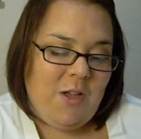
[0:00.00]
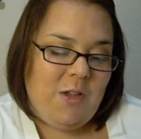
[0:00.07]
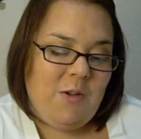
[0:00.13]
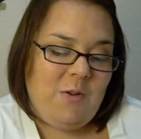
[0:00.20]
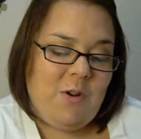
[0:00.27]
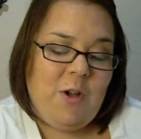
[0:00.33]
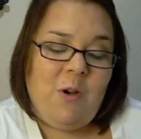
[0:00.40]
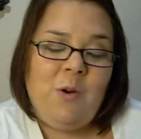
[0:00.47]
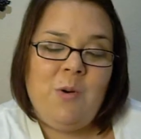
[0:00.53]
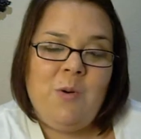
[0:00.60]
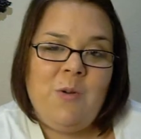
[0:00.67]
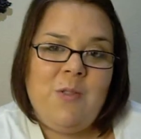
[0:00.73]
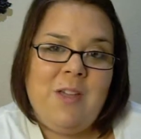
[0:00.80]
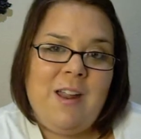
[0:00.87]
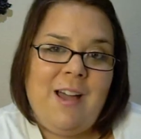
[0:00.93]
you
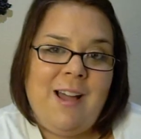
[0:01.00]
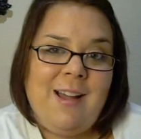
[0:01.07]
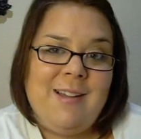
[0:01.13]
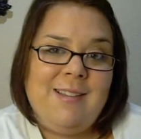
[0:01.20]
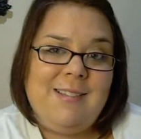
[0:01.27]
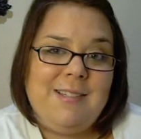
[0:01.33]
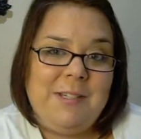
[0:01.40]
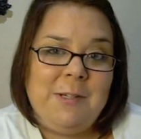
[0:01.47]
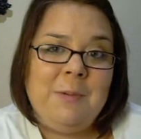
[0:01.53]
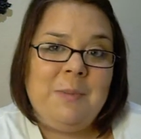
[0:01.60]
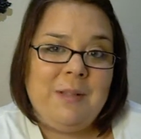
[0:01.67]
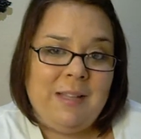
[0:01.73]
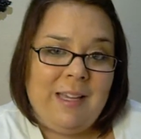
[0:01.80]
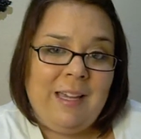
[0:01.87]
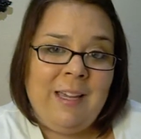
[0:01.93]
know that I still
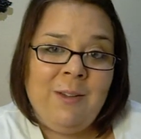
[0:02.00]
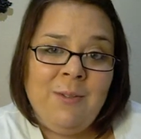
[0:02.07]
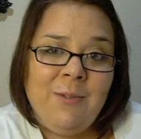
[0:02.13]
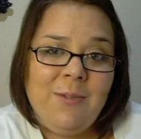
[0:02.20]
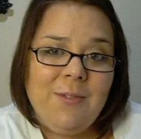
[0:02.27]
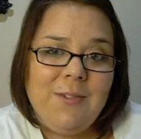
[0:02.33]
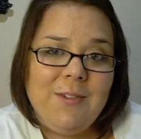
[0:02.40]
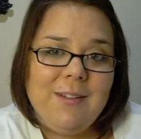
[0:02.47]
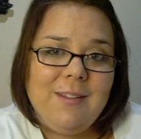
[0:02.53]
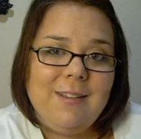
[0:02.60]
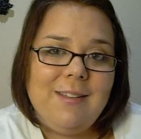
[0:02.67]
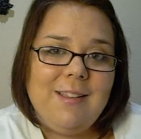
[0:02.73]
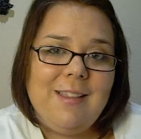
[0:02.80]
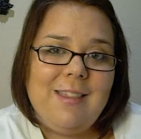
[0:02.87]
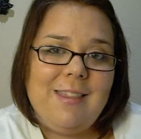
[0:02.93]
believe
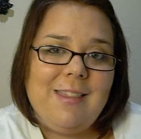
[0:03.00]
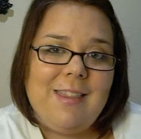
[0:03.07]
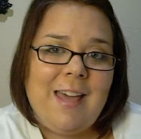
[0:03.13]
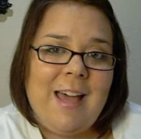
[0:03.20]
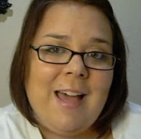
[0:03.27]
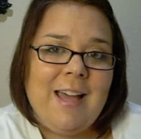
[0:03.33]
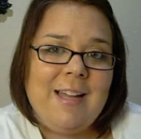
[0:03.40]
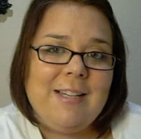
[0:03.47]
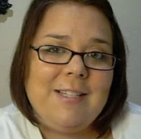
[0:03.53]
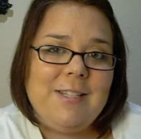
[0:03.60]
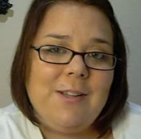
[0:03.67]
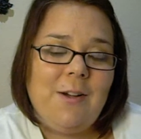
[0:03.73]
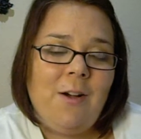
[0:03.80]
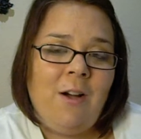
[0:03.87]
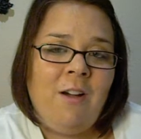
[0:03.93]
that
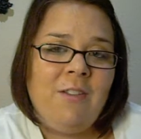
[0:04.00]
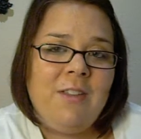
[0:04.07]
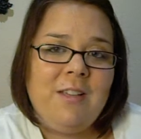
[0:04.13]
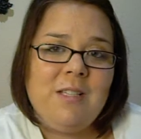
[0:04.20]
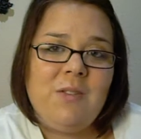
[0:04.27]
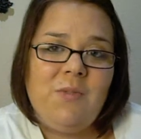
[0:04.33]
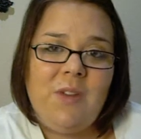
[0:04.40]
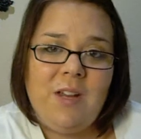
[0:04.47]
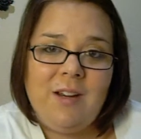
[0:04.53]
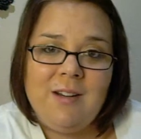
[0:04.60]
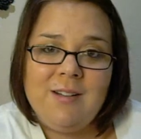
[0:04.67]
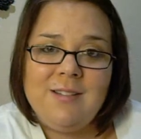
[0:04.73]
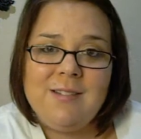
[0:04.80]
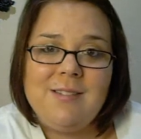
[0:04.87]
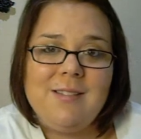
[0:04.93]
all these
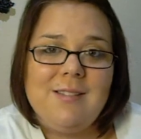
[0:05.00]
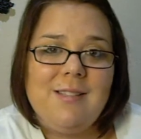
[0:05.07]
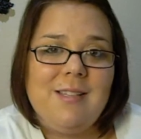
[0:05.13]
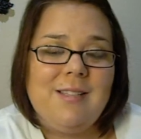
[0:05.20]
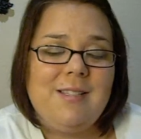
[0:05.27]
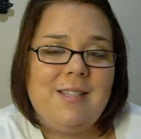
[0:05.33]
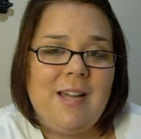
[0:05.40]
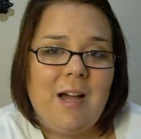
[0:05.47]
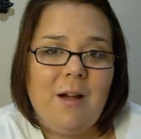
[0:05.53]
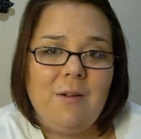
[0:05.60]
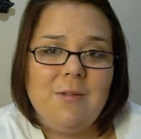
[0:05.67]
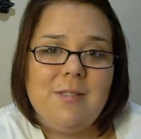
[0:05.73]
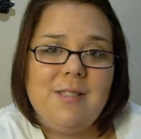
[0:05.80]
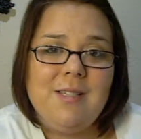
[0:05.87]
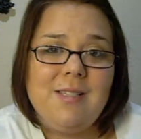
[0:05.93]
fears, these
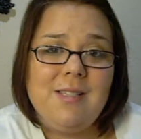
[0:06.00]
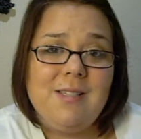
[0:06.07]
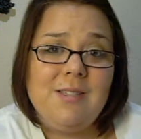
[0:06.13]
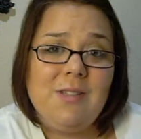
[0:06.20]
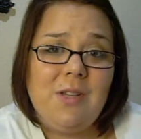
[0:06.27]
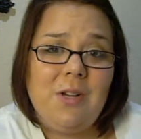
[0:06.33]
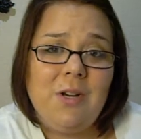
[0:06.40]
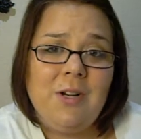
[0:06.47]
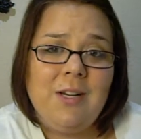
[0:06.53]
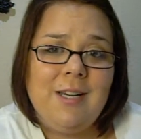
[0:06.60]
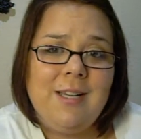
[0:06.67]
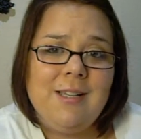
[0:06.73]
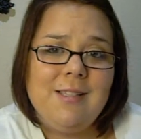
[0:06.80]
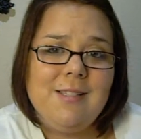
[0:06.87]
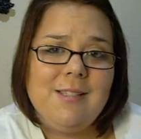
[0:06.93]
doubts, these
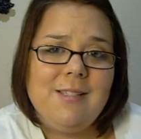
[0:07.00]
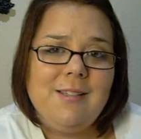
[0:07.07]
insecurities